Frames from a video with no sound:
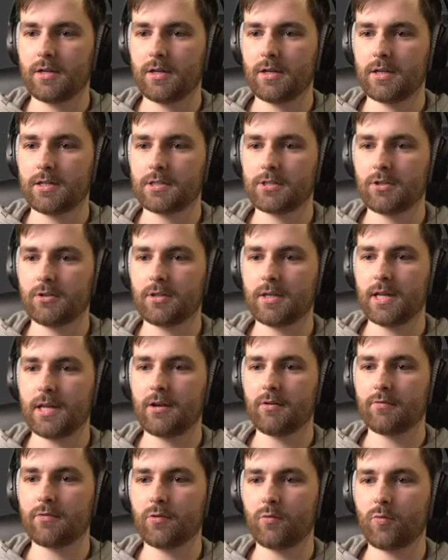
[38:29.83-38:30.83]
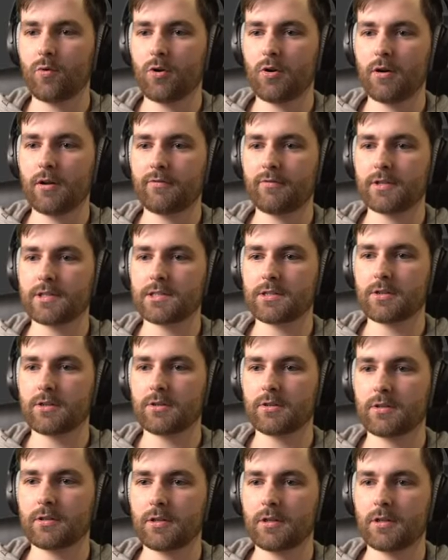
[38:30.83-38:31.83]
It's not the end of the world if it's not...
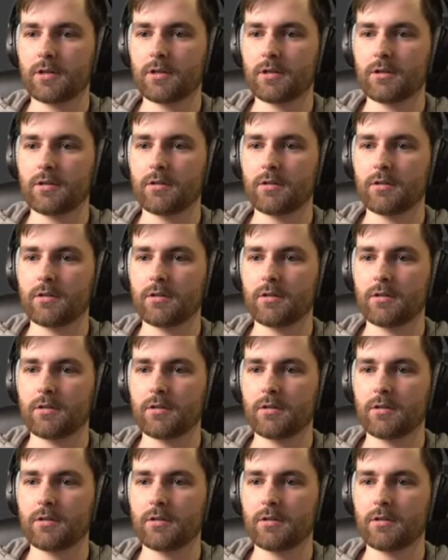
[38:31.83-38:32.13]
Uh...